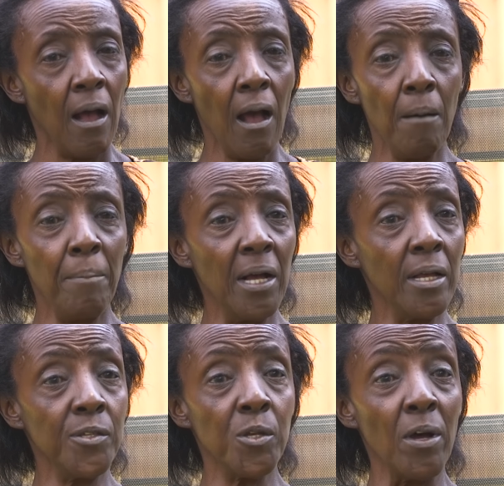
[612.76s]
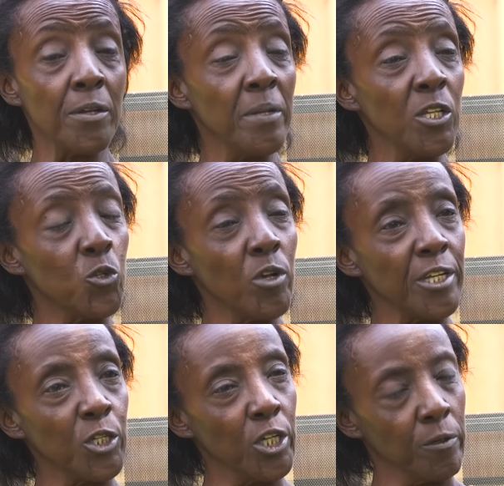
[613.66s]
Ah, bagenze wa
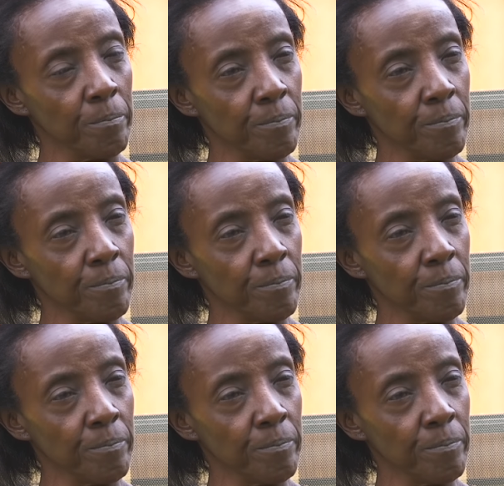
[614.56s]
administrator general.